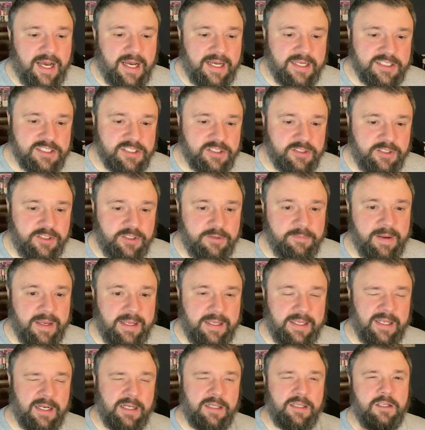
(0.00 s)
so you might
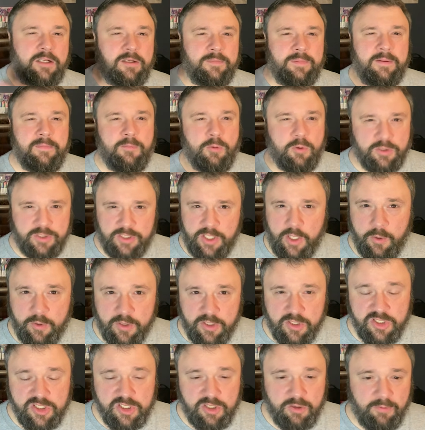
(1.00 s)
get a little bit more
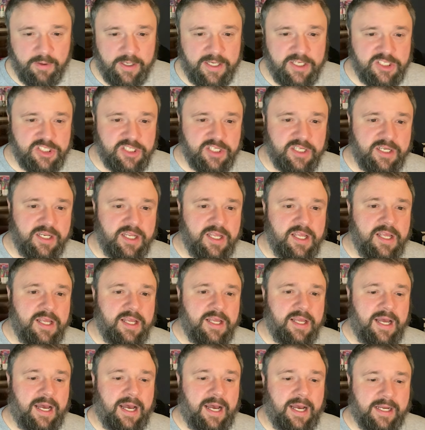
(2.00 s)
token generation
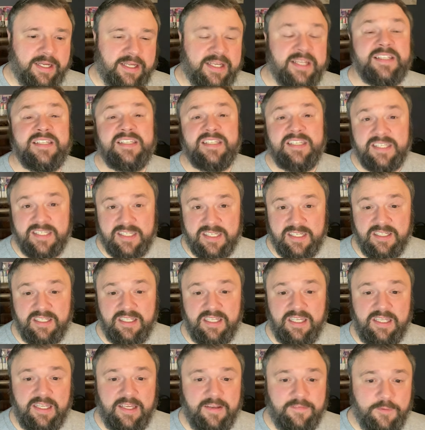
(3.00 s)

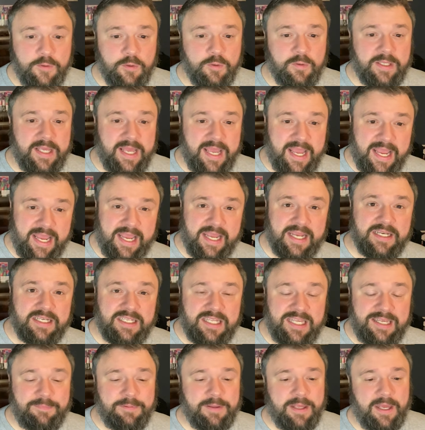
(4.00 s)
consistently if you can
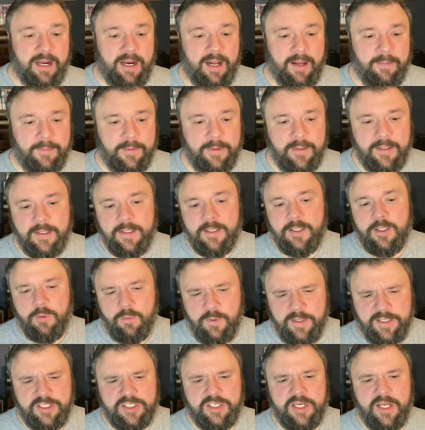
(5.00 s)
keep that up,
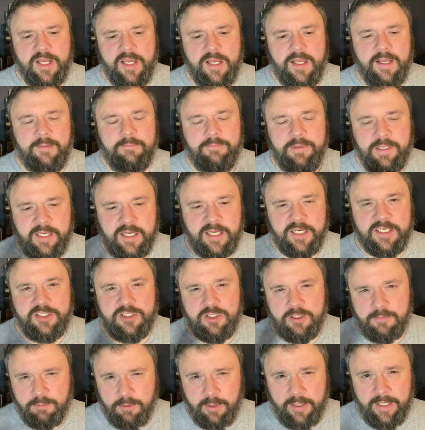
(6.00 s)
which, because
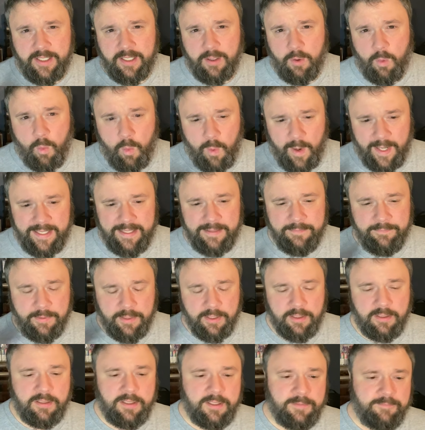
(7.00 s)
you're playing a white
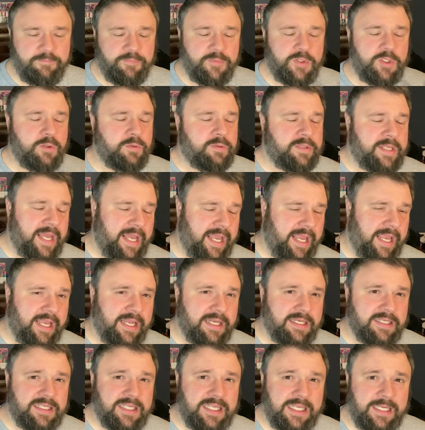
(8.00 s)
build, you
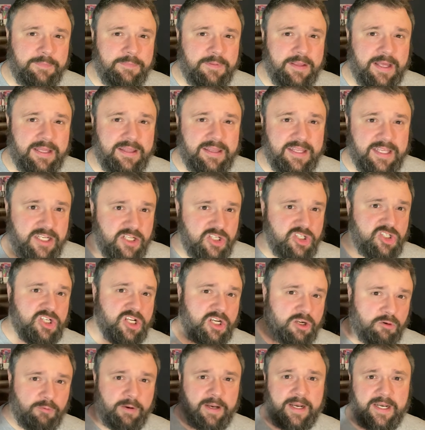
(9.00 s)
can keep that thing
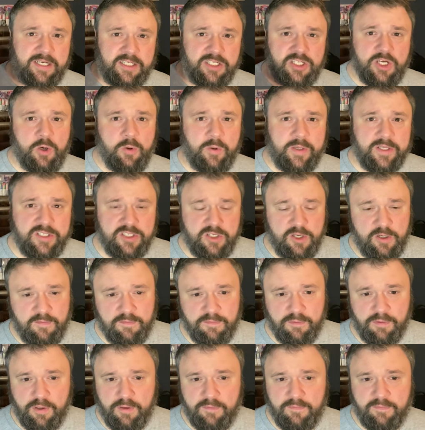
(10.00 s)
generating tokens
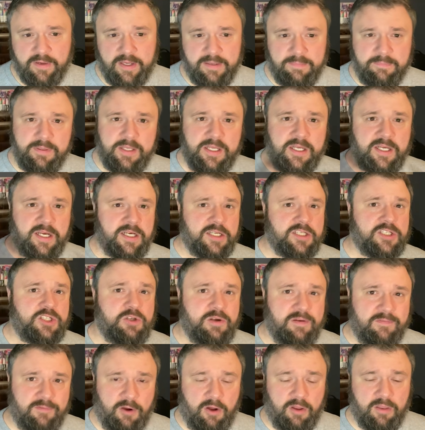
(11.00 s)
over and over again because you
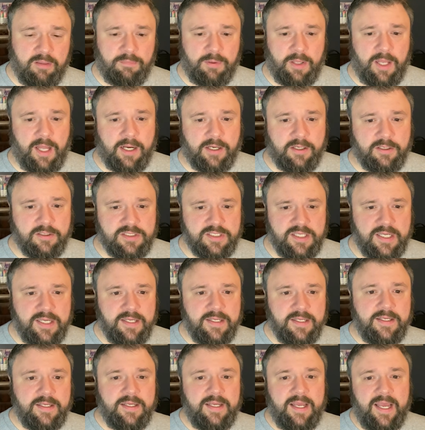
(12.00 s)
have all the blockers.
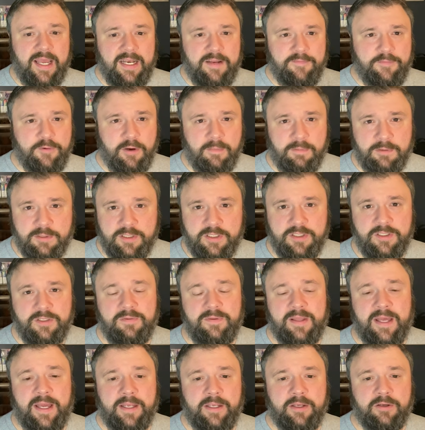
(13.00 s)
And if you're able to do
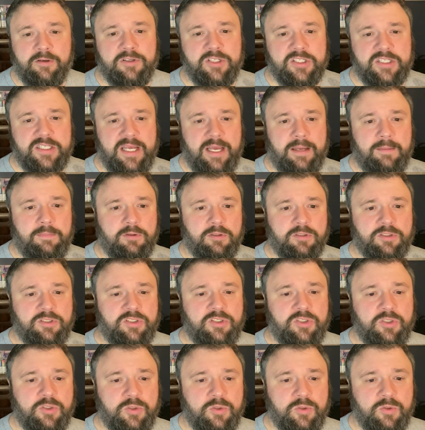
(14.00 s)
that, you're just able
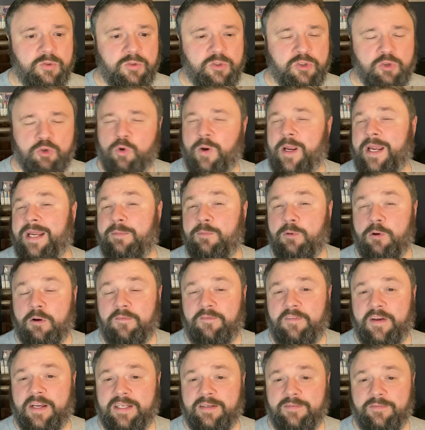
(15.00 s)
to trade more
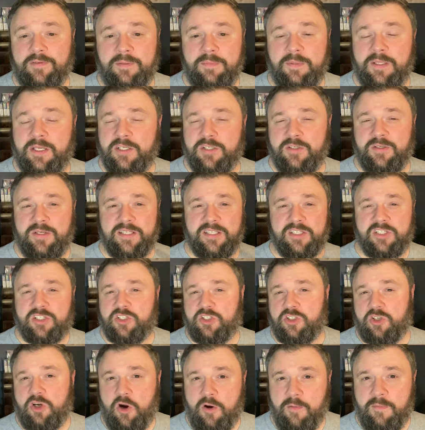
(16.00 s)
effectively because you get
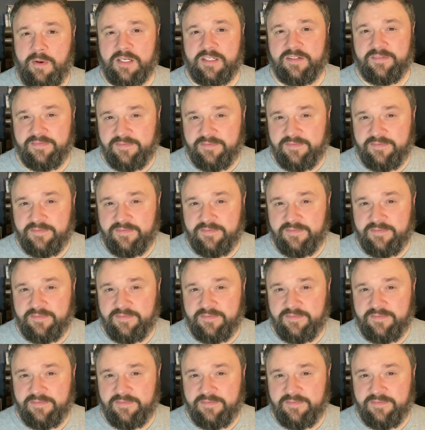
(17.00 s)
so much